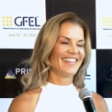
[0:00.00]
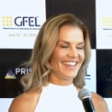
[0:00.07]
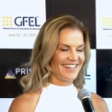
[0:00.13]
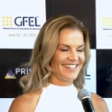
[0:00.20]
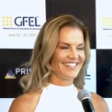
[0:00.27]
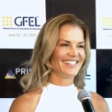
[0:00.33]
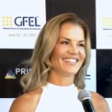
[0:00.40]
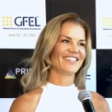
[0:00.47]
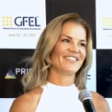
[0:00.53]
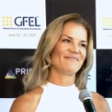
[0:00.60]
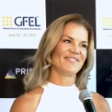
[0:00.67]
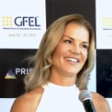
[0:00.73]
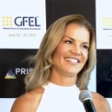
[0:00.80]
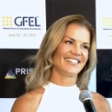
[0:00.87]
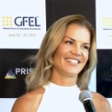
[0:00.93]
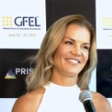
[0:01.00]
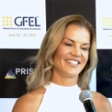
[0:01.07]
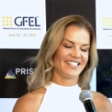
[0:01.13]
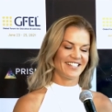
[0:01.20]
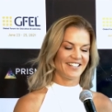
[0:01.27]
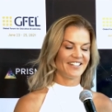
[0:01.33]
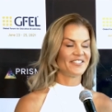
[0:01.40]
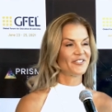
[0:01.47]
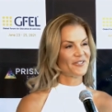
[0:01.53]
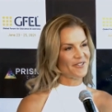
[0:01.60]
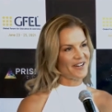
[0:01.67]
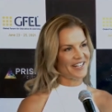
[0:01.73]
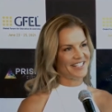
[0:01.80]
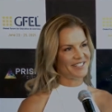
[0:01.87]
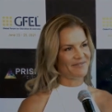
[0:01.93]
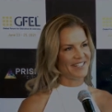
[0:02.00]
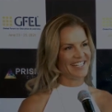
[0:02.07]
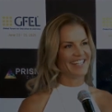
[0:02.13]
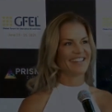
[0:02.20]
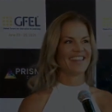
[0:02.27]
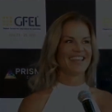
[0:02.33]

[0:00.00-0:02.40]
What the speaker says: Thank you so much. It was a true honor to be here.